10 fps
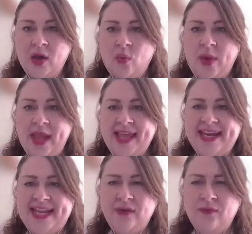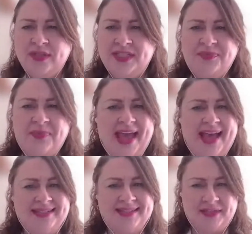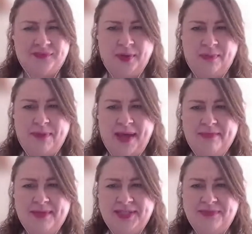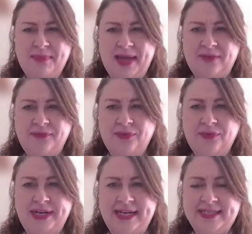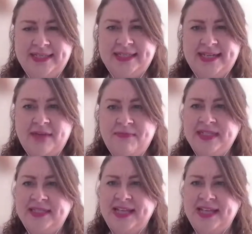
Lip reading: Where can invoices be accessed for the payments made for reinstatements?